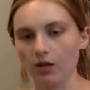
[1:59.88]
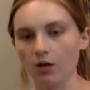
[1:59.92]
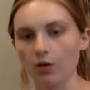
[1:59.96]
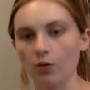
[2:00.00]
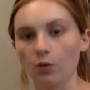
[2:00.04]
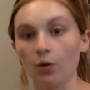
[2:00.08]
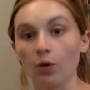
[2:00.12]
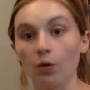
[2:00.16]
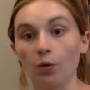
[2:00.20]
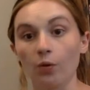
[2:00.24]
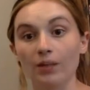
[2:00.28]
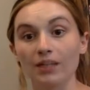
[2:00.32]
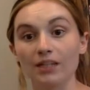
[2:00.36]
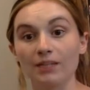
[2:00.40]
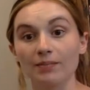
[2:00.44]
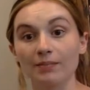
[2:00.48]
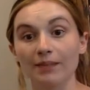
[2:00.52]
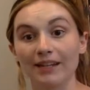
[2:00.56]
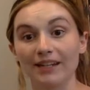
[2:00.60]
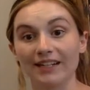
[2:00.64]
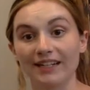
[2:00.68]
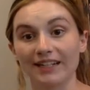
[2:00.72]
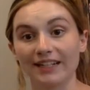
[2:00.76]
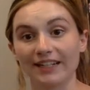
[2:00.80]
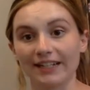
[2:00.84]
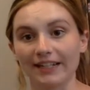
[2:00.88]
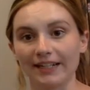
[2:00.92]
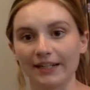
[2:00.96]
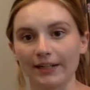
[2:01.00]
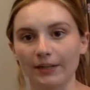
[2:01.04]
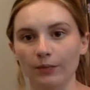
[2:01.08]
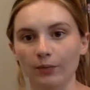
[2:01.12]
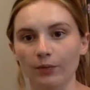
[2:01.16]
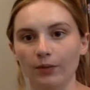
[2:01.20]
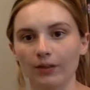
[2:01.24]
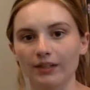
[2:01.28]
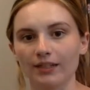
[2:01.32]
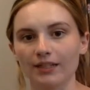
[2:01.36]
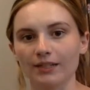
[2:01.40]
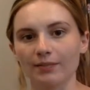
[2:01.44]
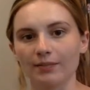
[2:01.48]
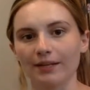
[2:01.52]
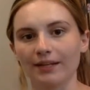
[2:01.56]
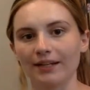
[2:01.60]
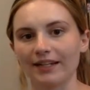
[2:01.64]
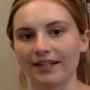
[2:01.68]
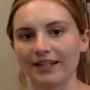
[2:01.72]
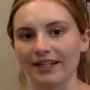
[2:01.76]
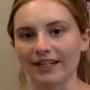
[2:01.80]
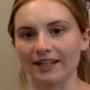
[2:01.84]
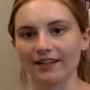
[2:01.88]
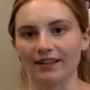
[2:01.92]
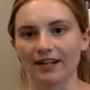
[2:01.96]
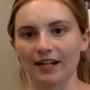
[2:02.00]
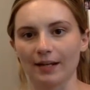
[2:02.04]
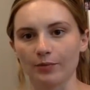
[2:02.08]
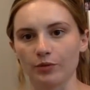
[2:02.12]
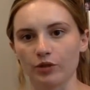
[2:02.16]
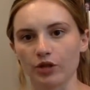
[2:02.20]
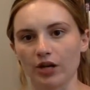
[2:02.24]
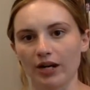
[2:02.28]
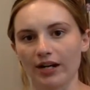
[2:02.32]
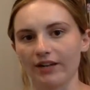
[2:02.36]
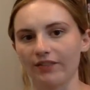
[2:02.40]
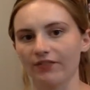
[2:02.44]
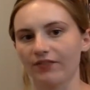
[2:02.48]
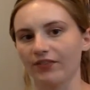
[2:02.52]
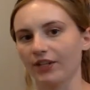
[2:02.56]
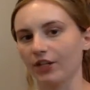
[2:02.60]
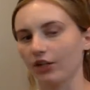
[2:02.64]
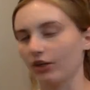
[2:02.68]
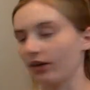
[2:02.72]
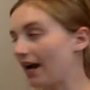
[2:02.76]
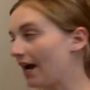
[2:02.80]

Well, what's my key? What is my key that I'm trying to figure